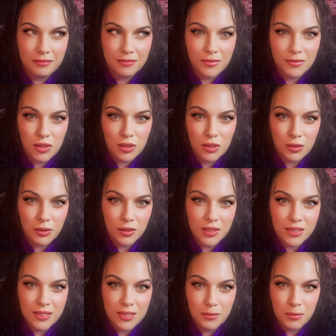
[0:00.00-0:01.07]
just looked
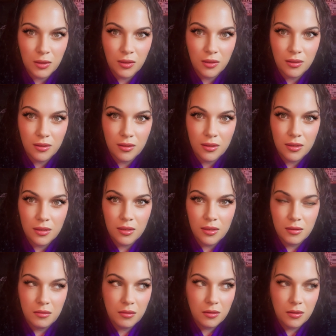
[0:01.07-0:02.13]
at his brother.
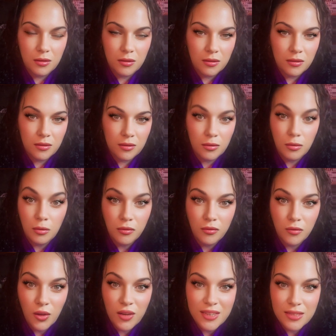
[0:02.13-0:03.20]
No
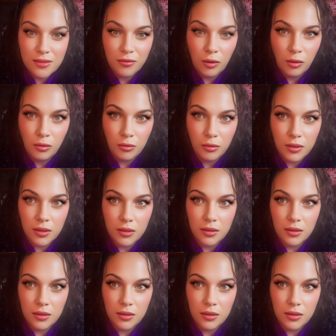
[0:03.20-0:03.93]
voice followed.